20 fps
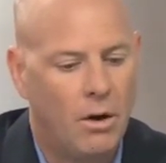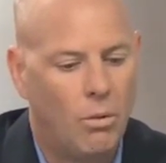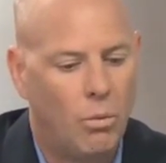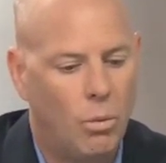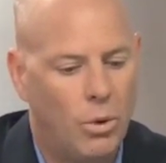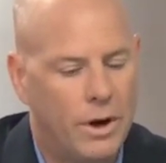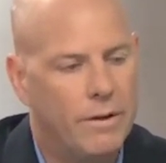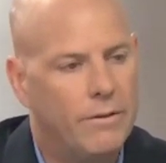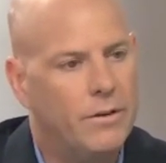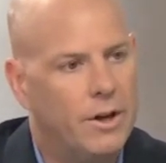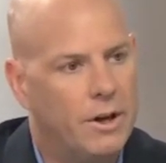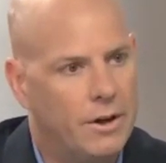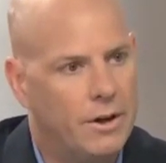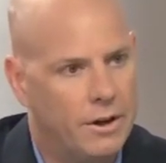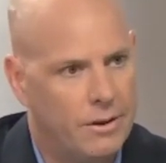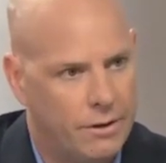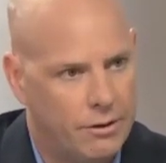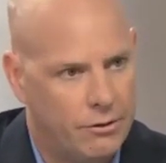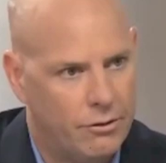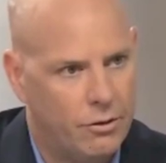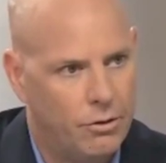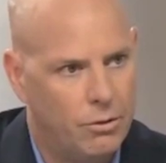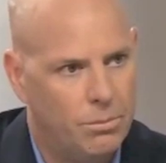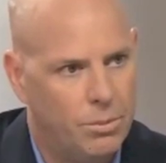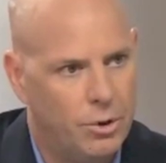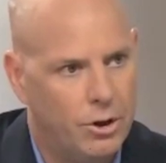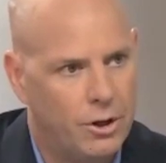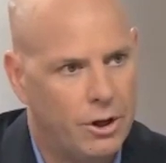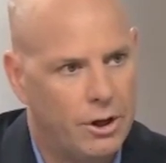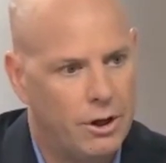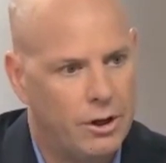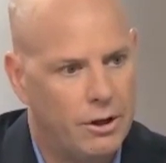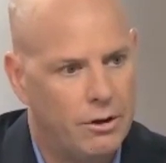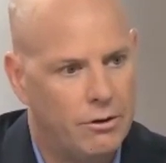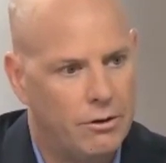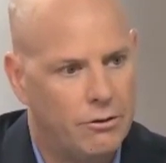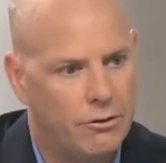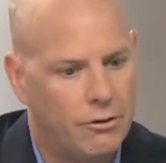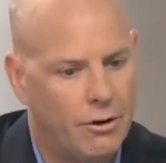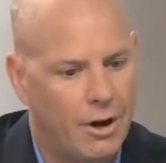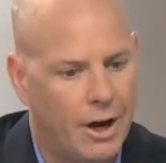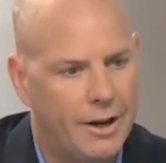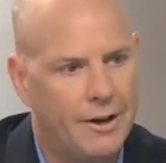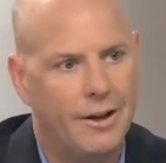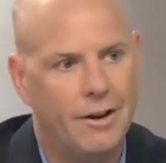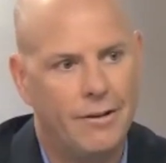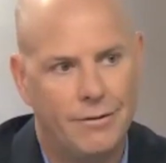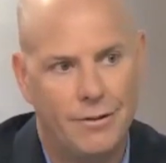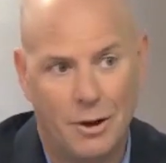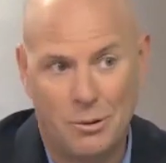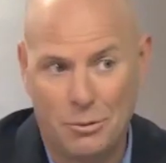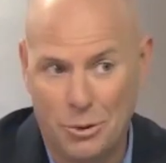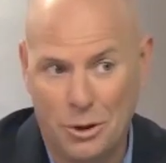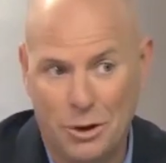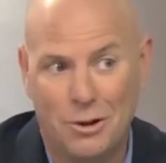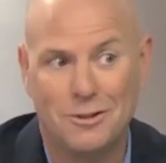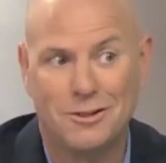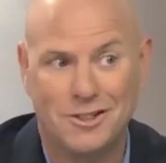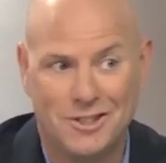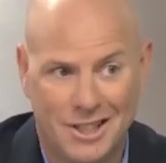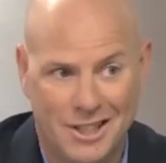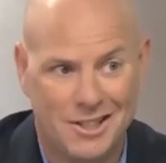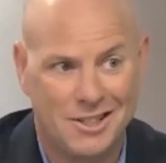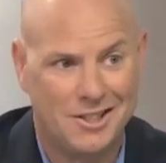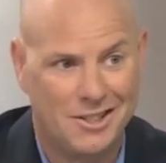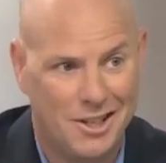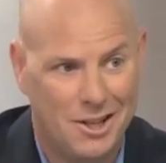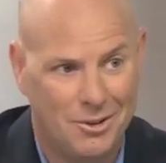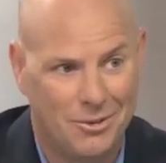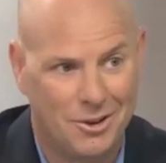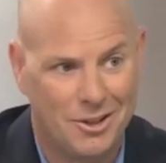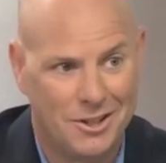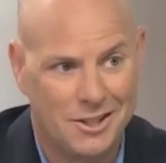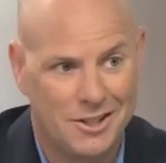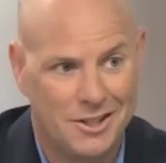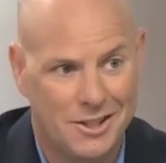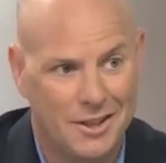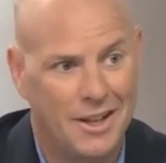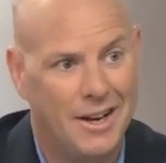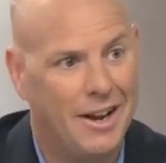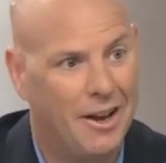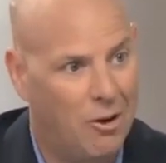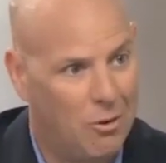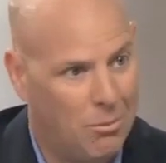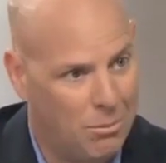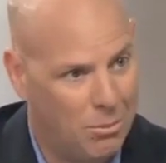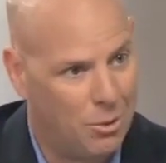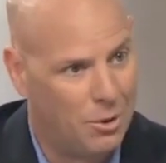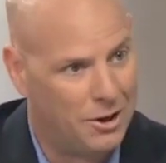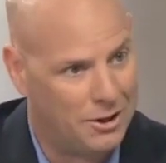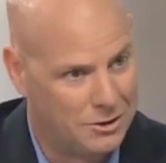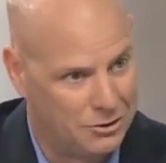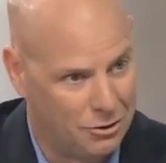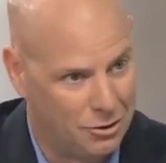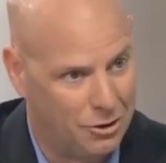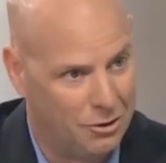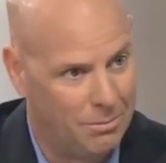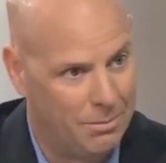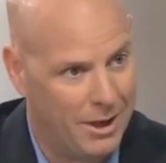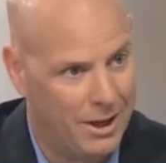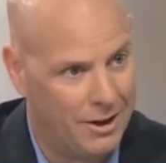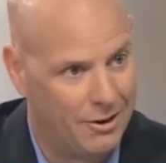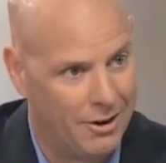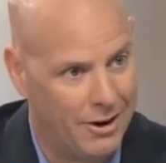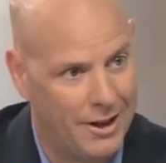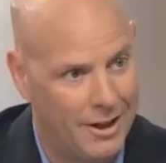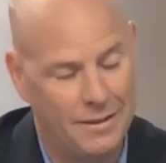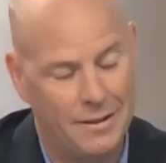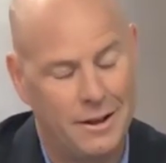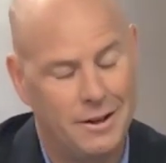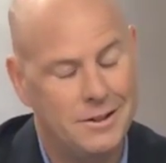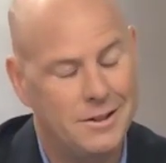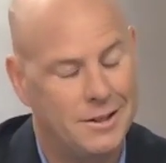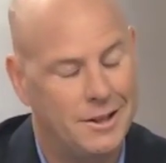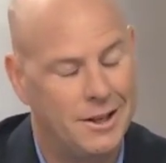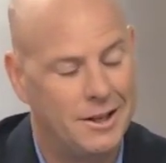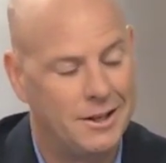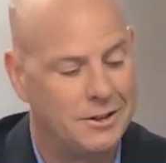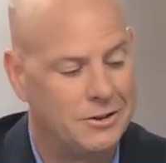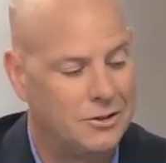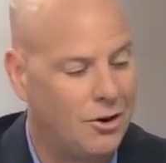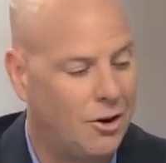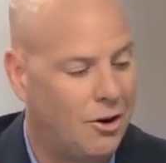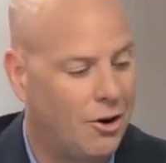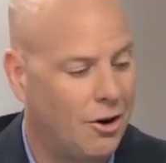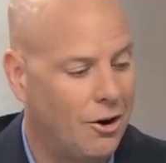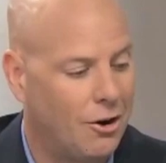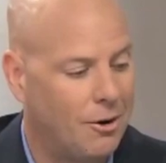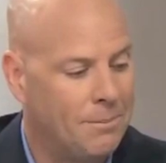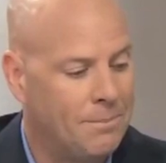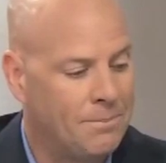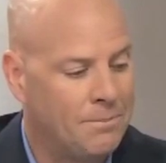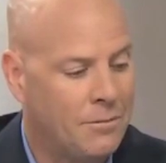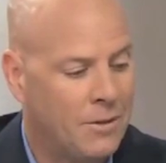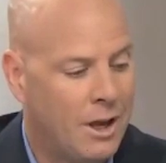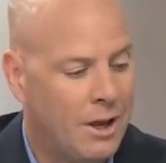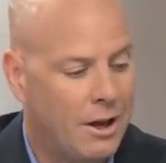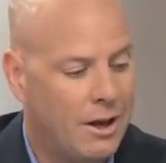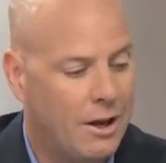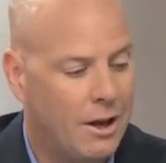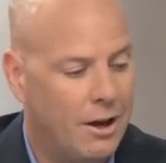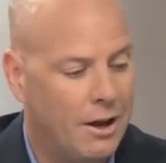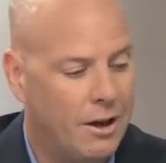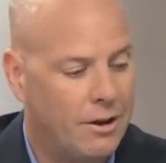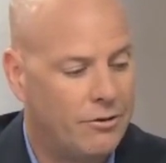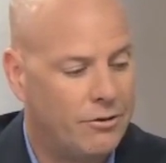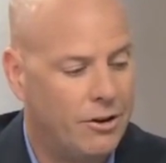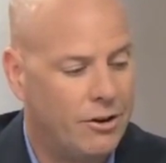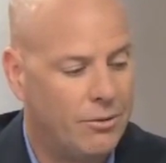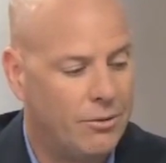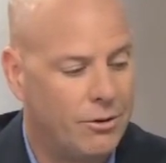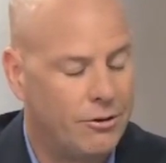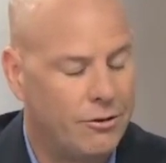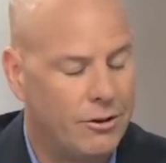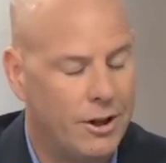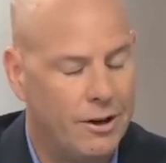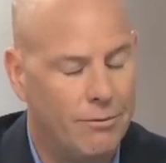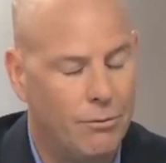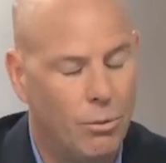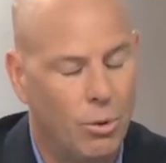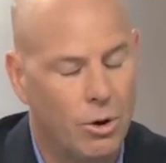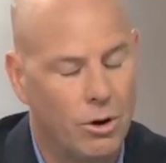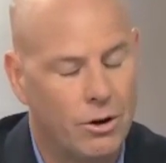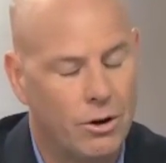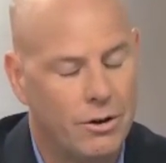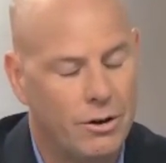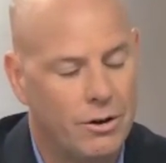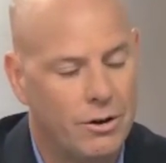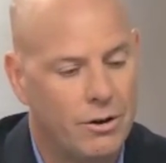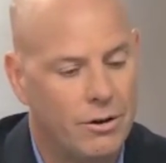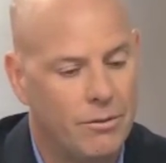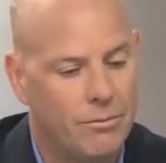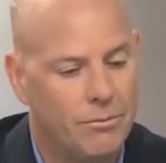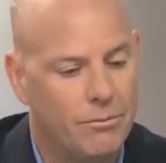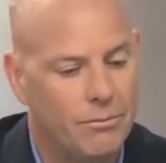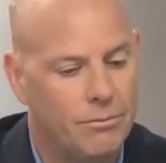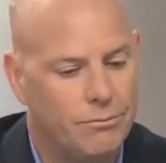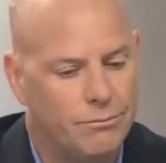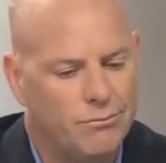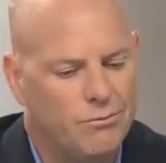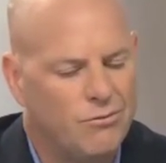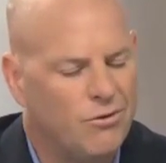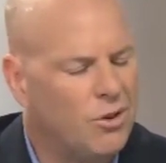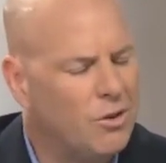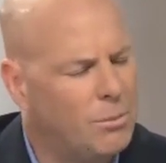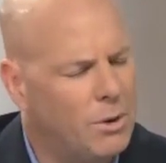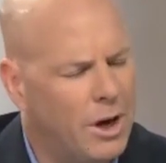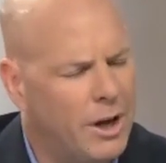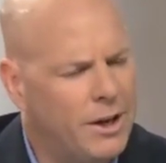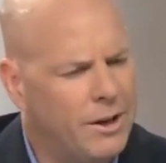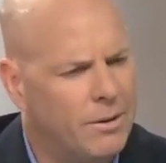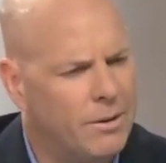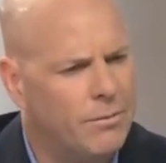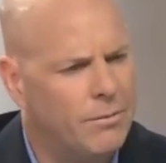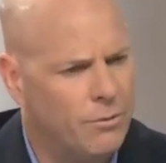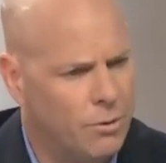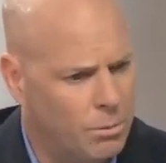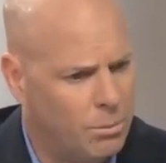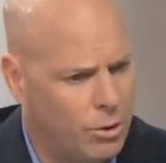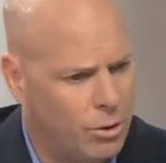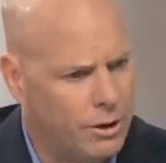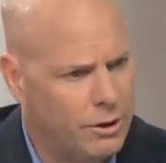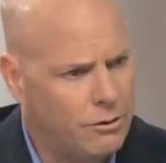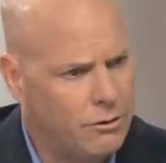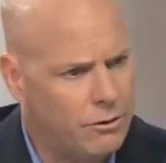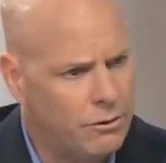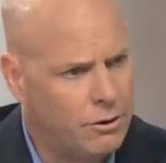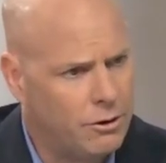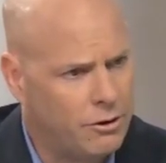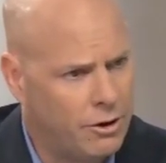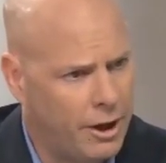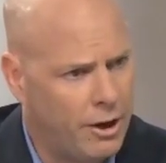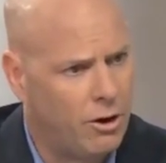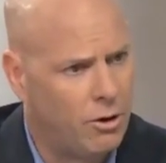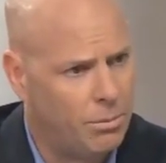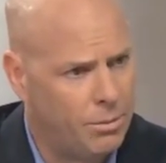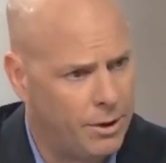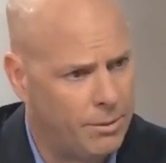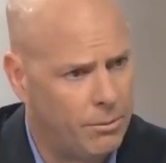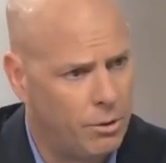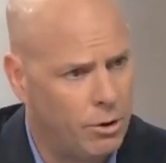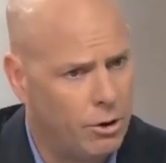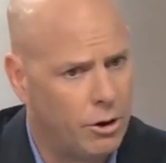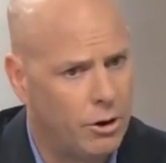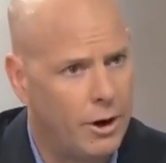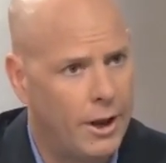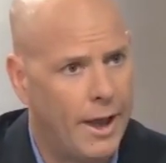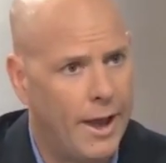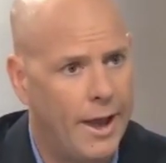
what I've done in this new book is identify what we call 6 secrets that help boys learn better. And these things are secrets that have worked for the millennium for boys to help them learn.